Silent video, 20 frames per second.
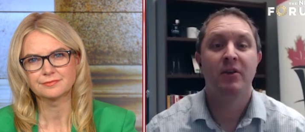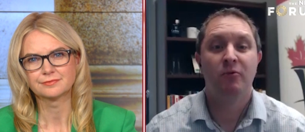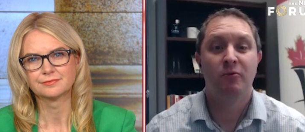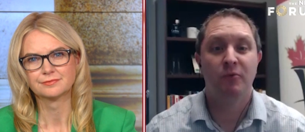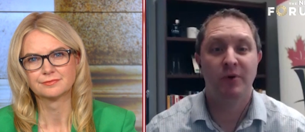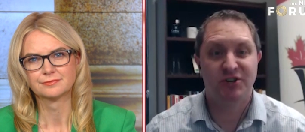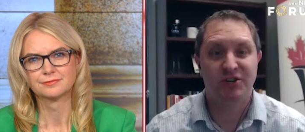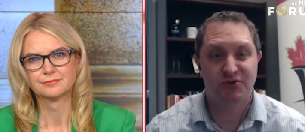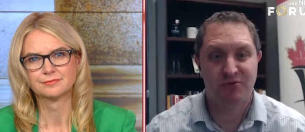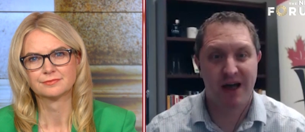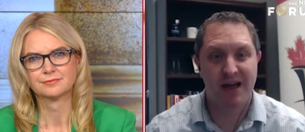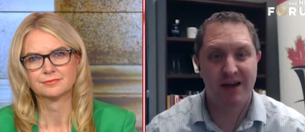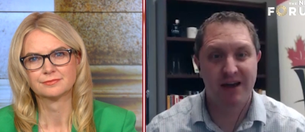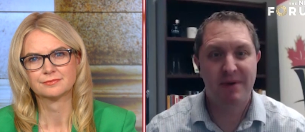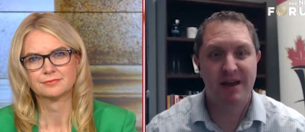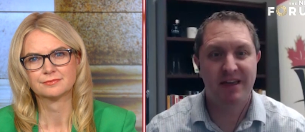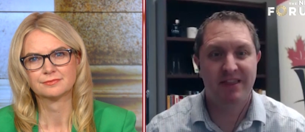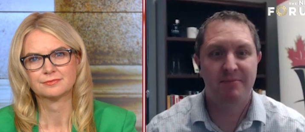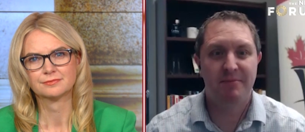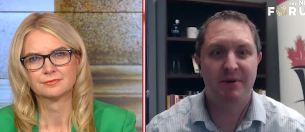Speaker 1: We try to
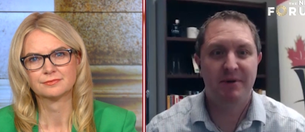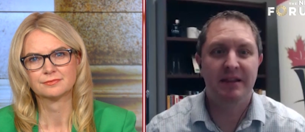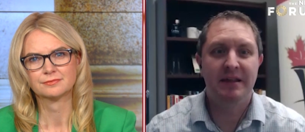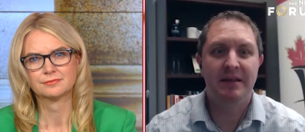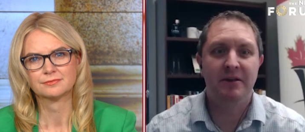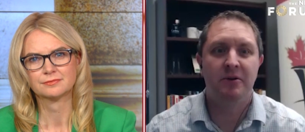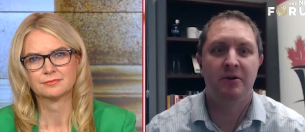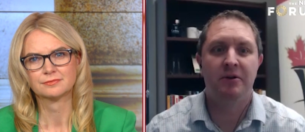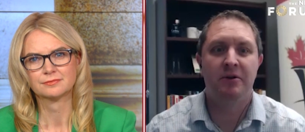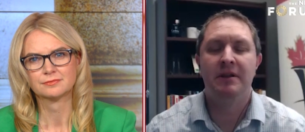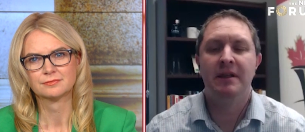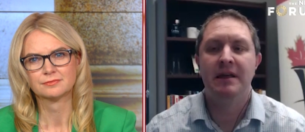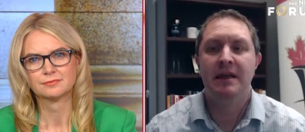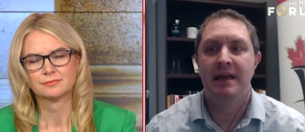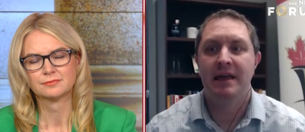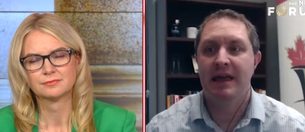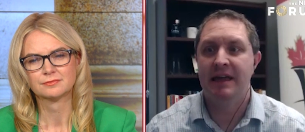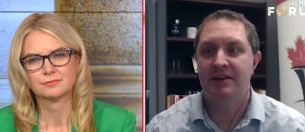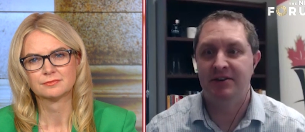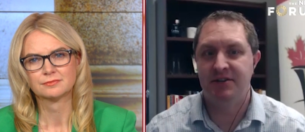make them illegal.
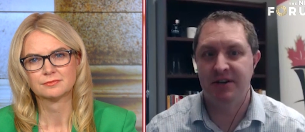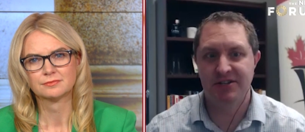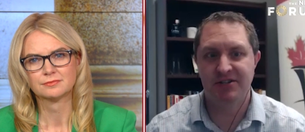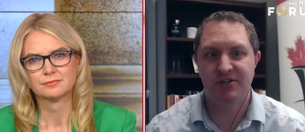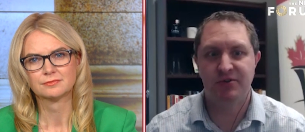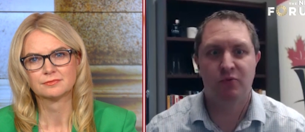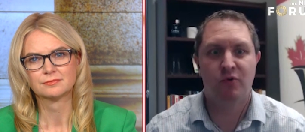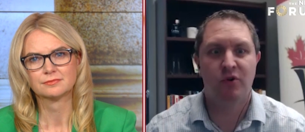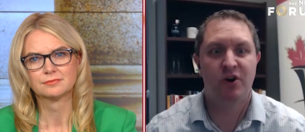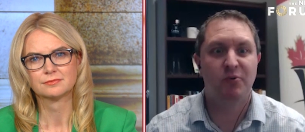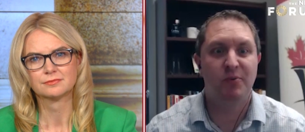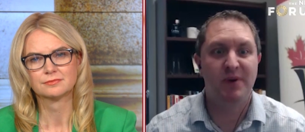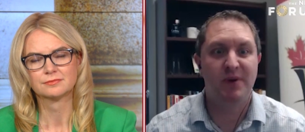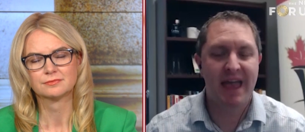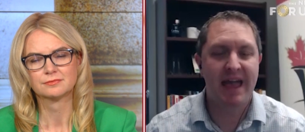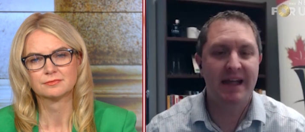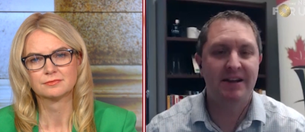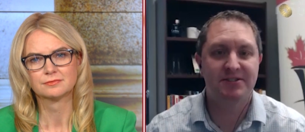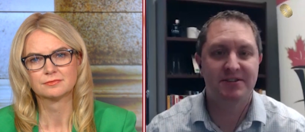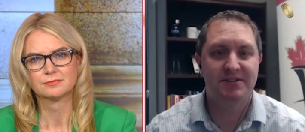It doesn't work. We
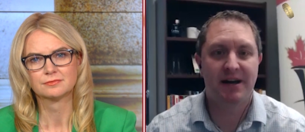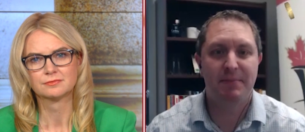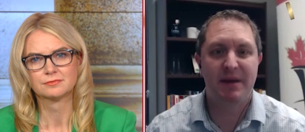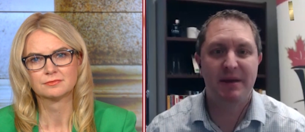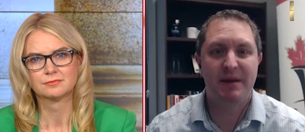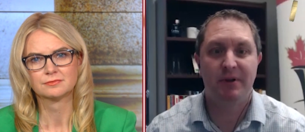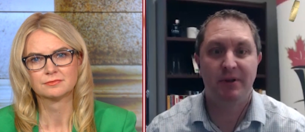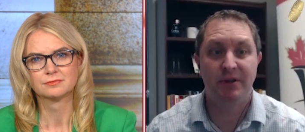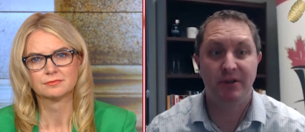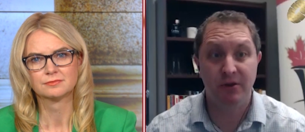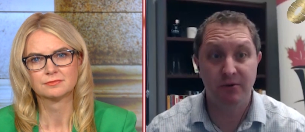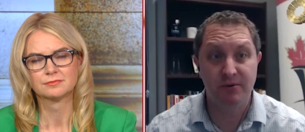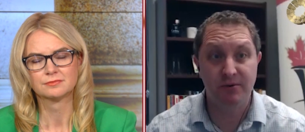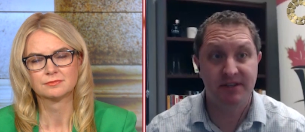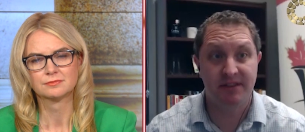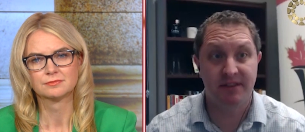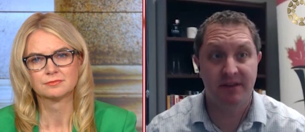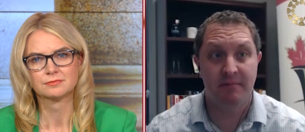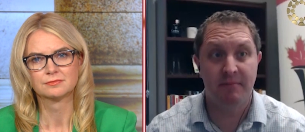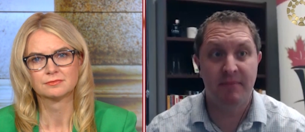can't stop people using
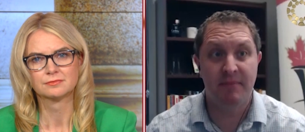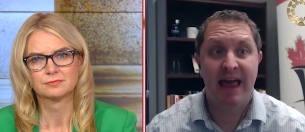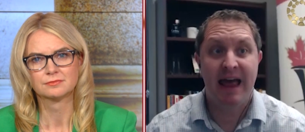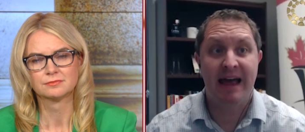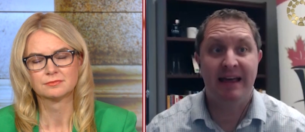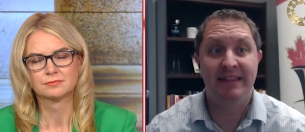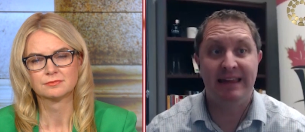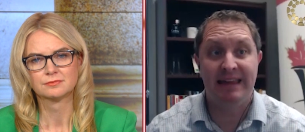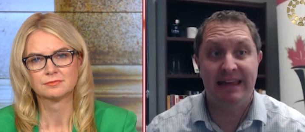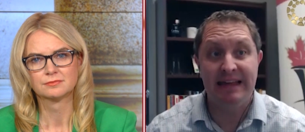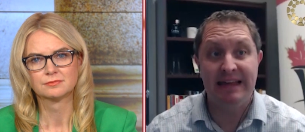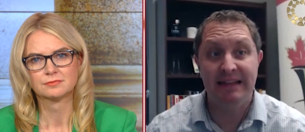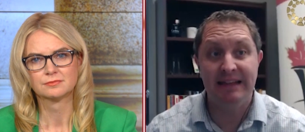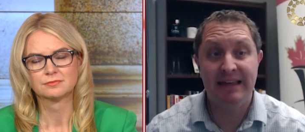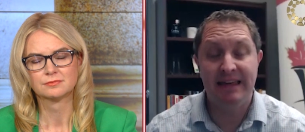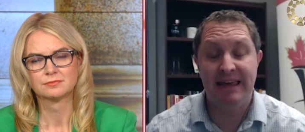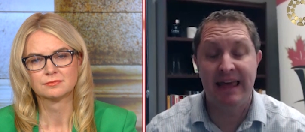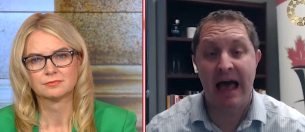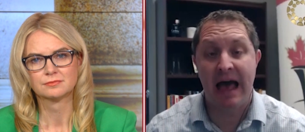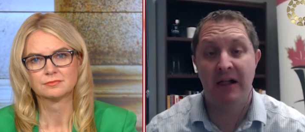them. And the
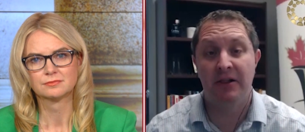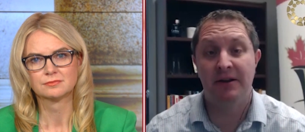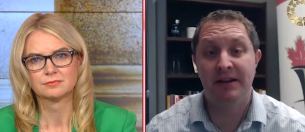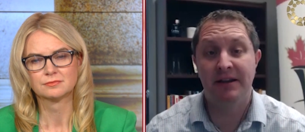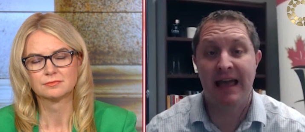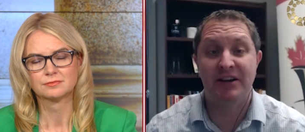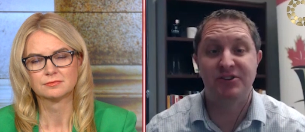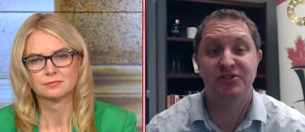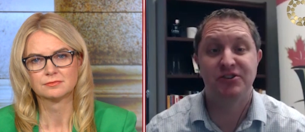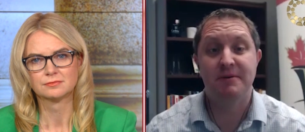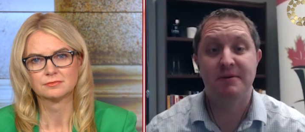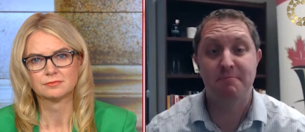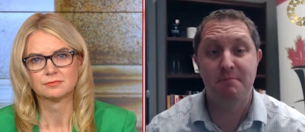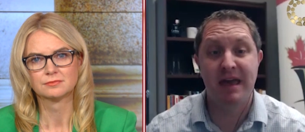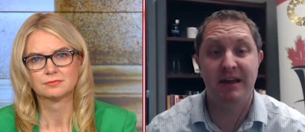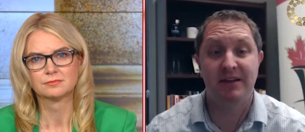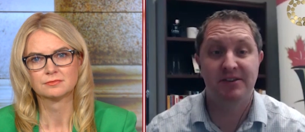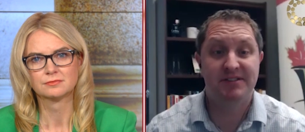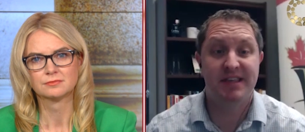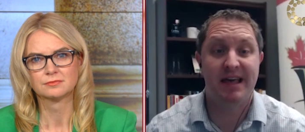illegality actually
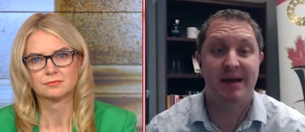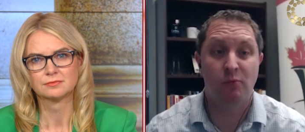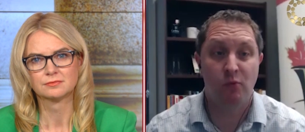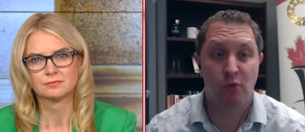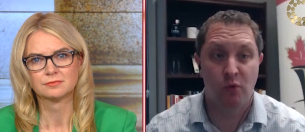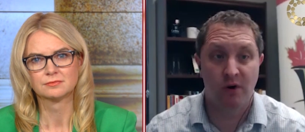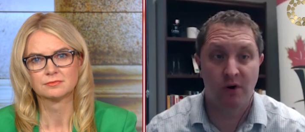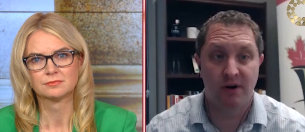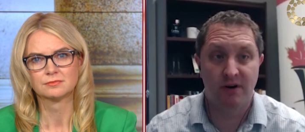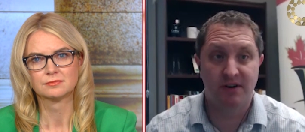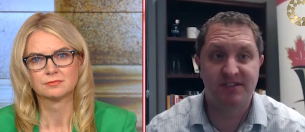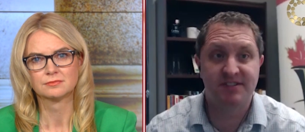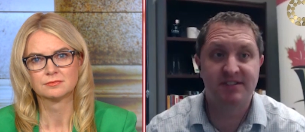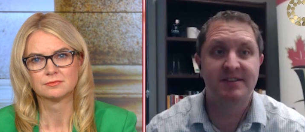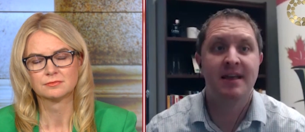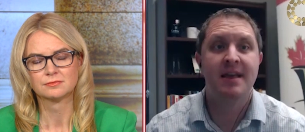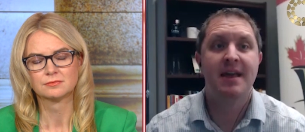makes them worse.